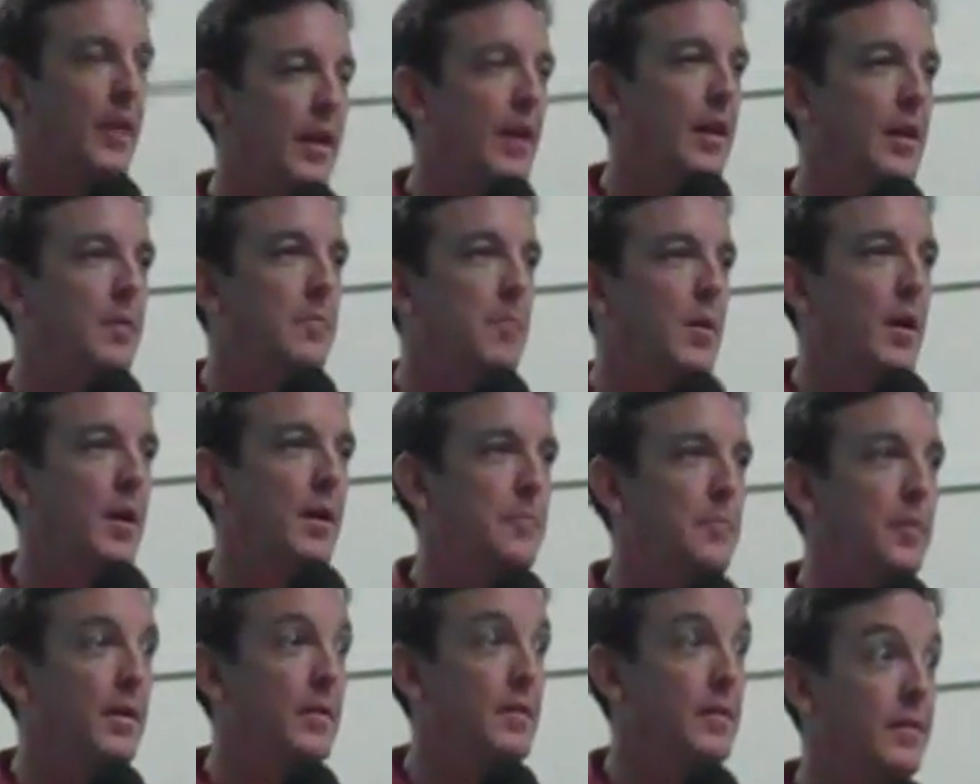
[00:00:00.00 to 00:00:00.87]
and in my
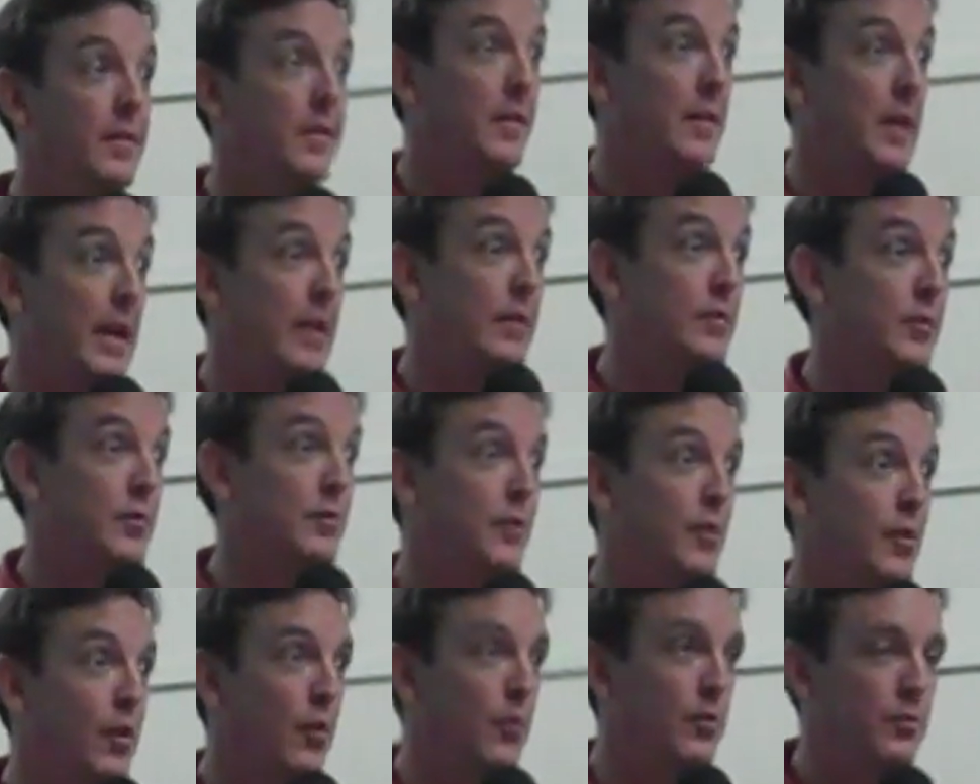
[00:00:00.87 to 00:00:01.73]
opinion, the case
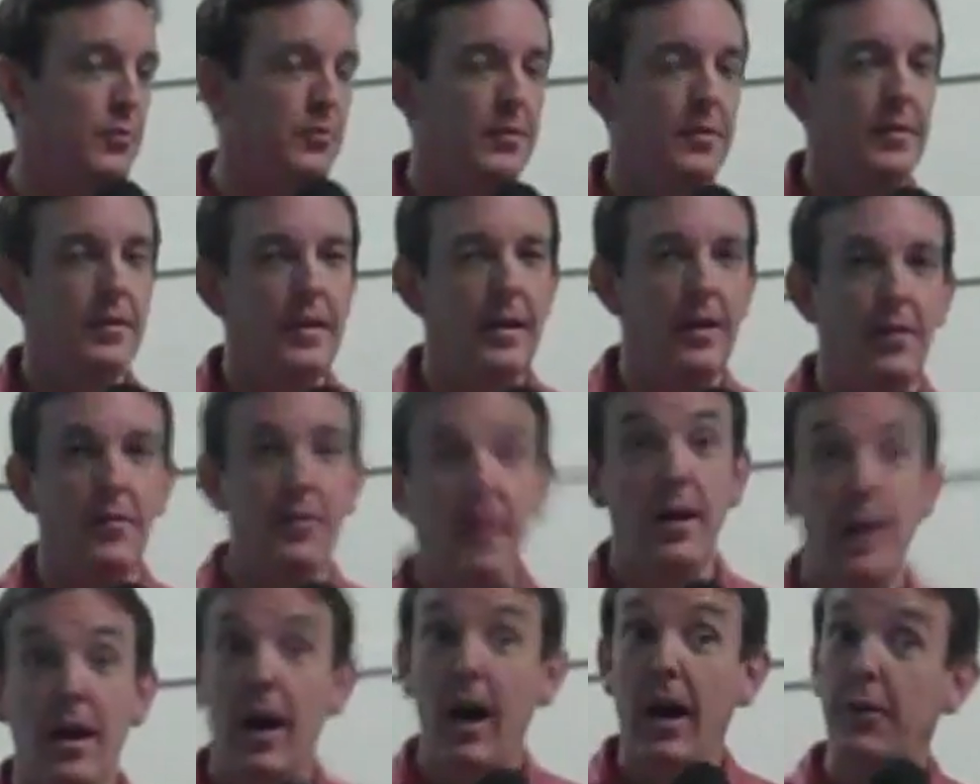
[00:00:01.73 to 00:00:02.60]
is closed.
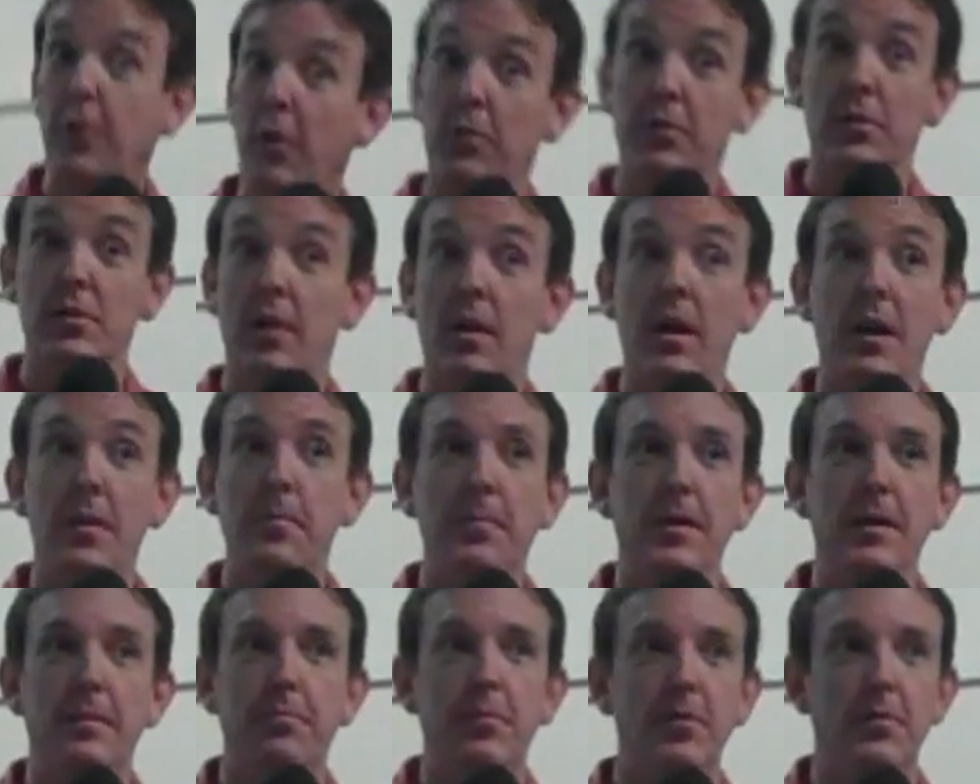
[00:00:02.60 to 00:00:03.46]
Now, I know there's a lot
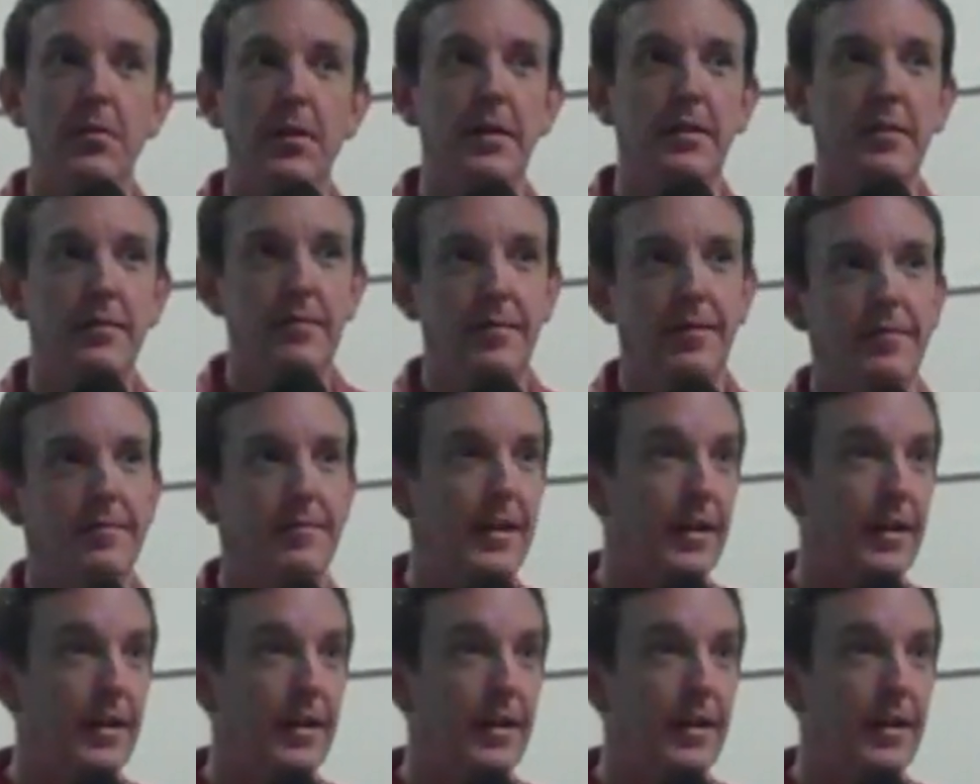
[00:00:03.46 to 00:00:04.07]
of people that